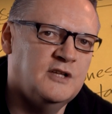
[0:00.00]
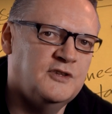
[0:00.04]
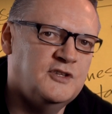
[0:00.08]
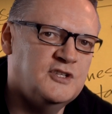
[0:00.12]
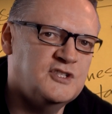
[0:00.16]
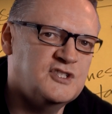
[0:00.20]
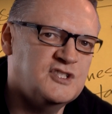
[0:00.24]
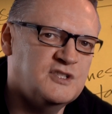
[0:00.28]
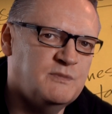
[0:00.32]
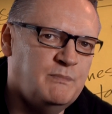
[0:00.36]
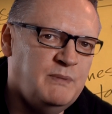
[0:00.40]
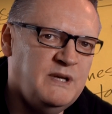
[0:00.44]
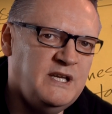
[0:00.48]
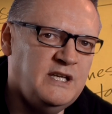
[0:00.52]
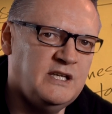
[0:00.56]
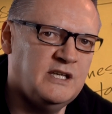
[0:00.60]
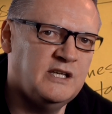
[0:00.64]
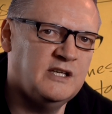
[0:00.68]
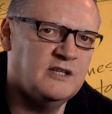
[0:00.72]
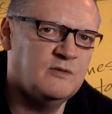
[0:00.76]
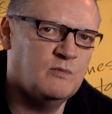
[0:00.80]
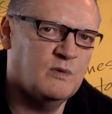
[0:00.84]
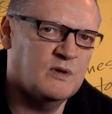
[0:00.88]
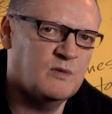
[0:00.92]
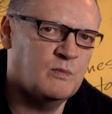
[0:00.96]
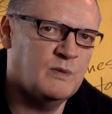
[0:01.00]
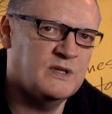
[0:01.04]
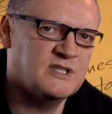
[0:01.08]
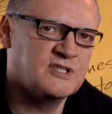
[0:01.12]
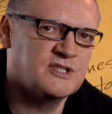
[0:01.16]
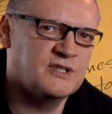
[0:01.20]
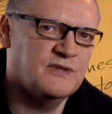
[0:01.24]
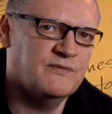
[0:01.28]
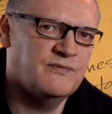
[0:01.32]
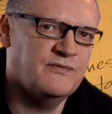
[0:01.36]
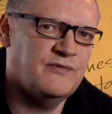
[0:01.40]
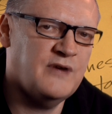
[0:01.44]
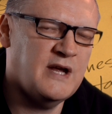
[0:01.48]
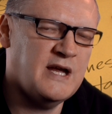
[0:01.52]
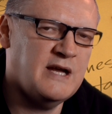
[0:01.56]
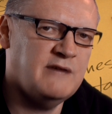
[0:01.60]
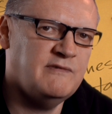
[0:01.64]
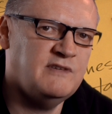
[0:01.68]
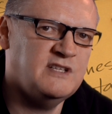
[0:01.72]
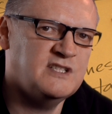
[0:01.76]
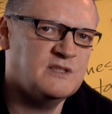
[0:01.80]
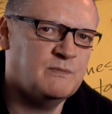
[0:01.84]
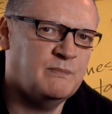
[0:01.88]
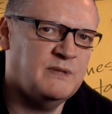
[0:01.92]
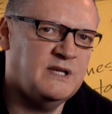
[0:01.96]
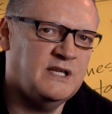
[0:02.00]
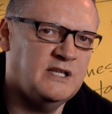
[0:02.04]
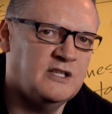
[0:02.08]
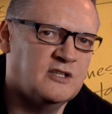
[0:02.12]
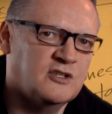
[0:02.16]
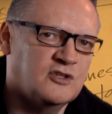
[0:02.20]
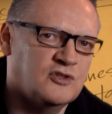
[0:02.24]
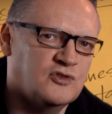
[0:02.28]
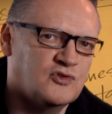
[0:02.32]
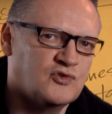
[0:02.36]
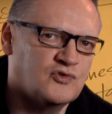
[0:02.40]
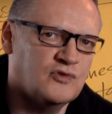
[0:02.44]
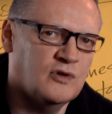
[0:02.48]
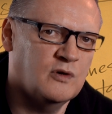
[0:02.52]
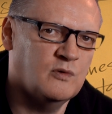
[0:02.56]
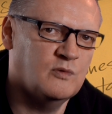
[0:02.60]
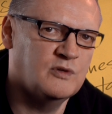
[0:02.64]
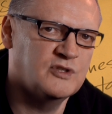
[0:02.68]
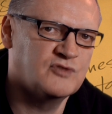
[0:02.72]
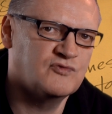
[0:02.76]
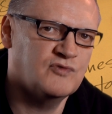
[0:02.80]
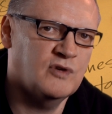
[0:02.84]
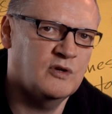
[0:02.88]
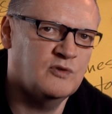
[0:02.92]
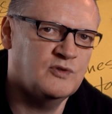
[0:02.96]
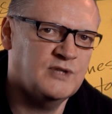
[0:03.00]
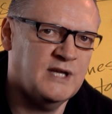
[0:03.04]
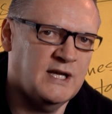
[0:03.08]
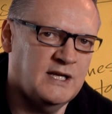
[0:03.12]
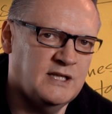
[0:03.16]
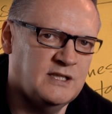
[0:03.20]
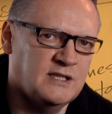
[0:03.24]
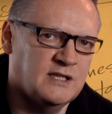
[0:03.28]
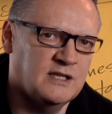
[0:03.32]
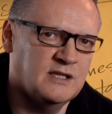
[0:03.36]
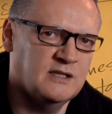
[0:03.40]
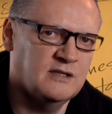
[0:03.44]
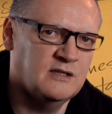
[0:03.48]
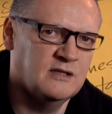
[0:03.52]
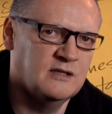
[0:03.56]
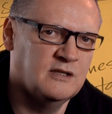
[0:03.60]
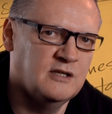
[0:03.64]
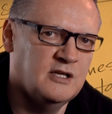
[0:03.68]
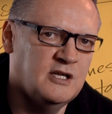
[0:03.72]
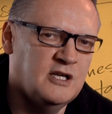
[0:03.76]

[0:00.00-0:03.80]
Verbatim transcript: The speed with which the vary speed control is rotated